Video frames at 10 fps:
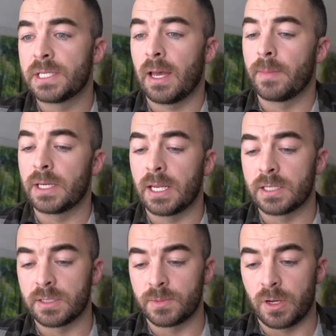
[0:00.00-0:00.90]
and time again
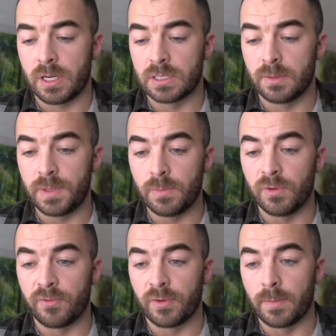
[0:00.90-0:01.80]
as I'm talking to
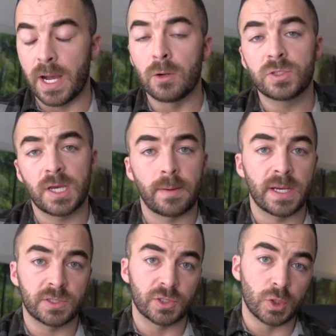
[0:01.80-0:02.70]
people from outside of
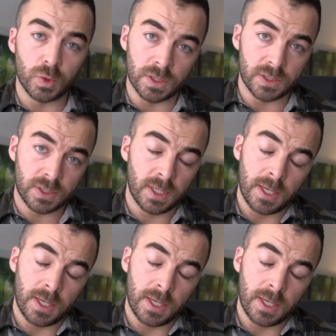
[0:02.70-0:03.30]
Massachusetts